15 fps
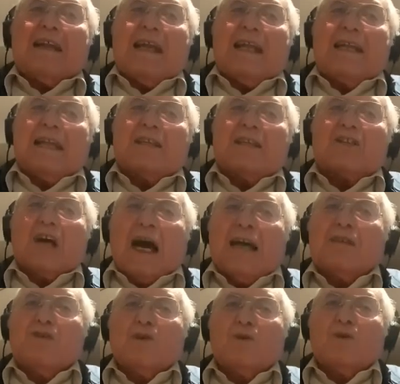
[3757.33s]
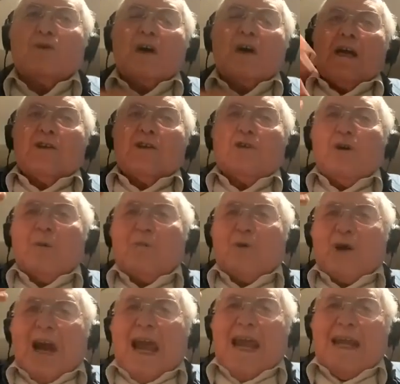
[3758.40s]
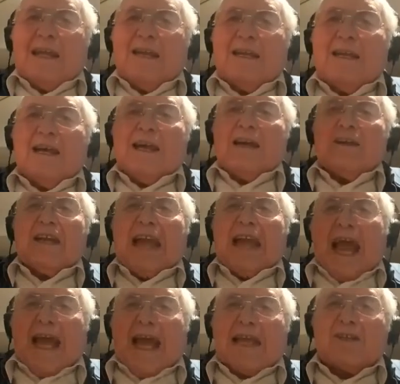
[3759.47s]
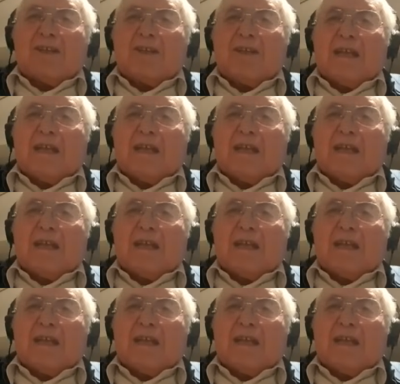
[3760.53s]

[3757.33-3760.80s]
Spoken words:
inside you, your brain reacts.